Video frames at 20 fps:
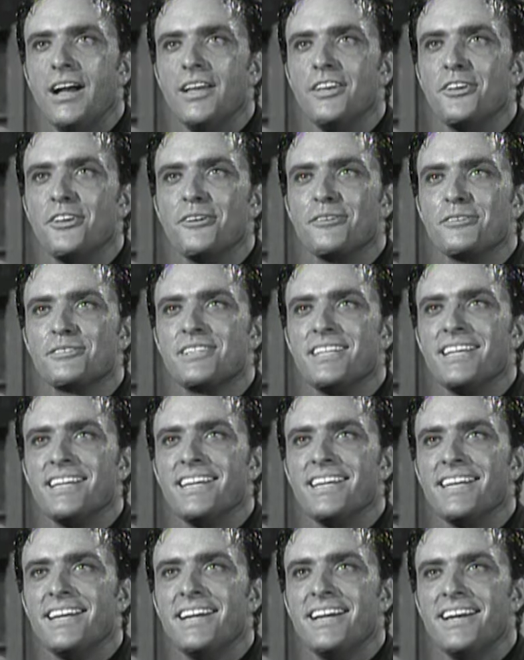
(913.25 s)
You don't
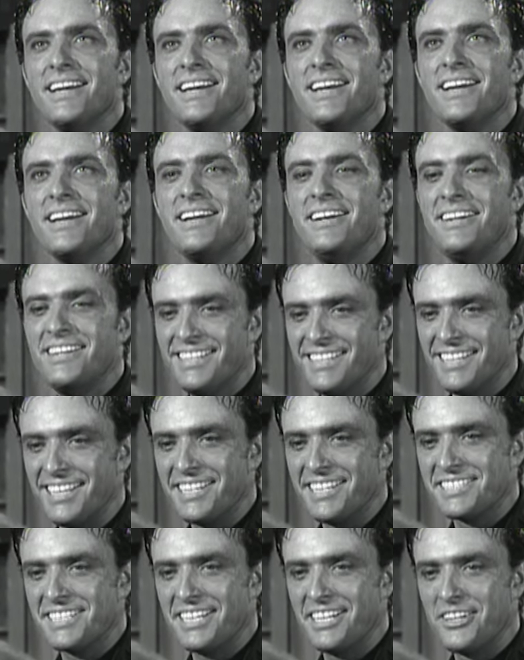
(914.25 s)
say.
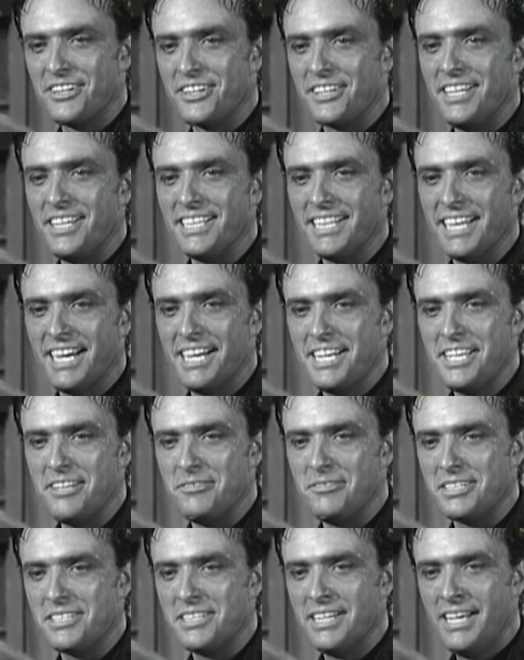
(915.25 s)
Last I heard of Eli,
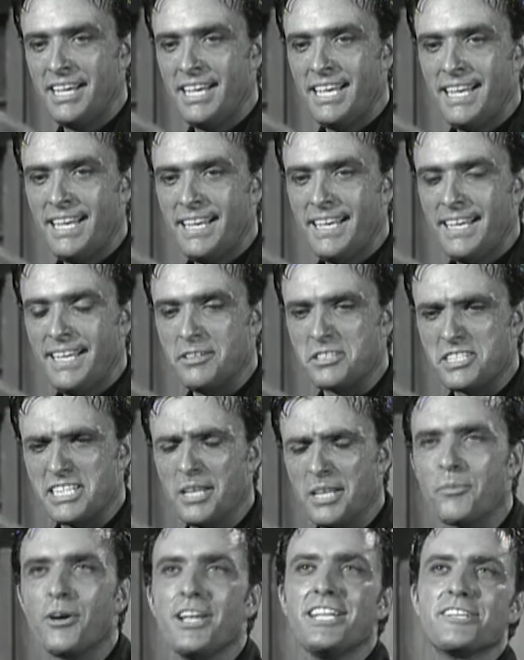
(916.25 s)
he's
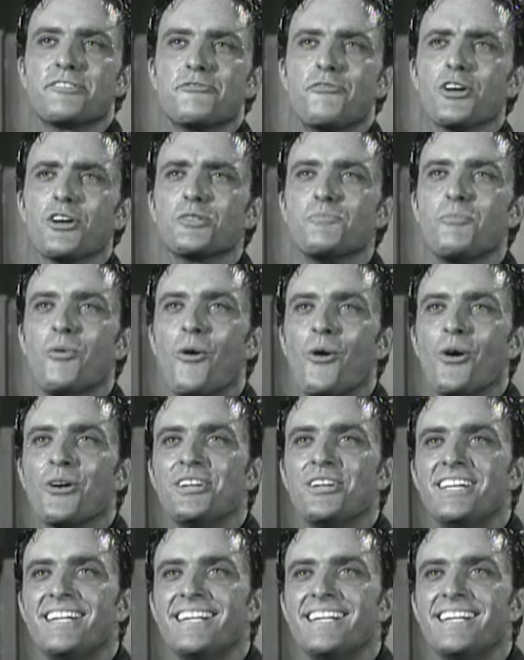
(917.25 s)
celebrating his firstborn.